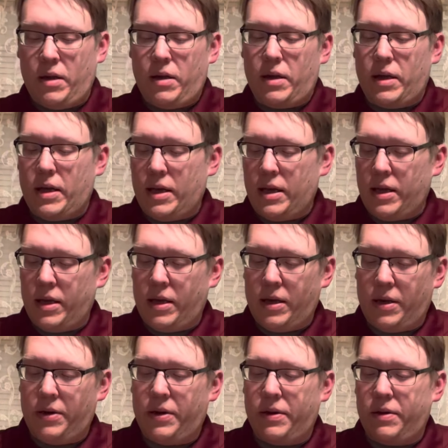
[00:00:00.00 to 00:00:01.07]

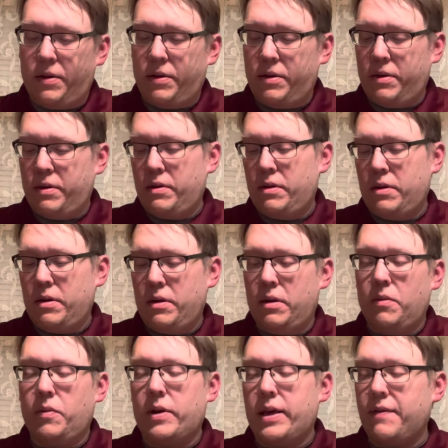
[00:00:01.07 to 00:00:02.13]
And
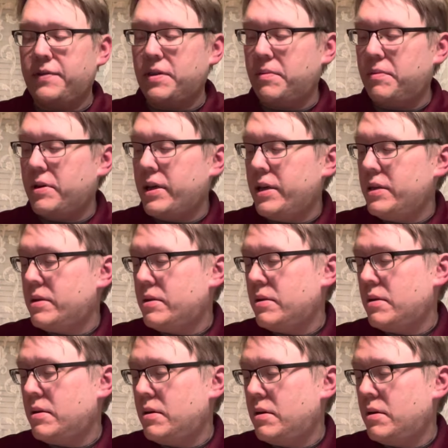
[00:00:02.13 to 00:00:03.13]
we have some nice,